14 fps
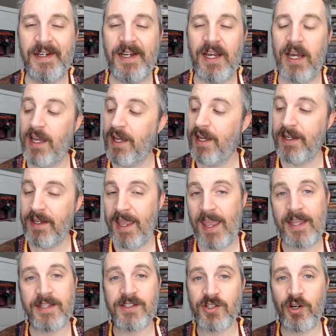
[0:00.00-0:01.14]

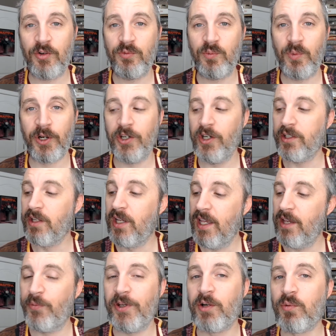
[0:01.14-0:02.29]
And so we're good.
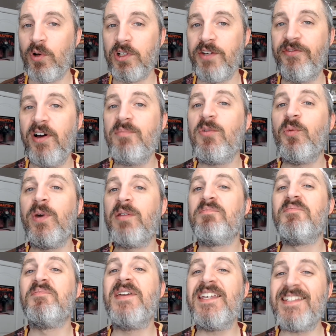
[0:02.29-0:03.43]
If we'd have rolled a fumble, we'd
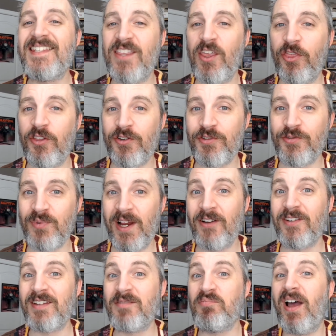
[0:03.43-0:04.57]
miss the third
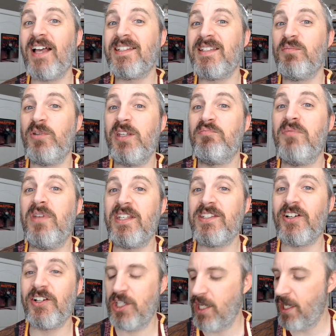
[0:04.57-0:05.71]
round and possibly miss
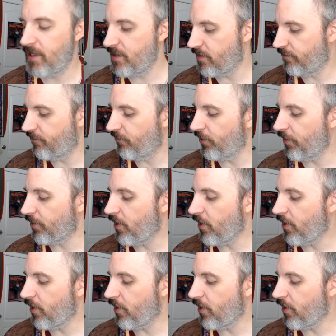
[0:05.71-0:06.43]
our chance to flirt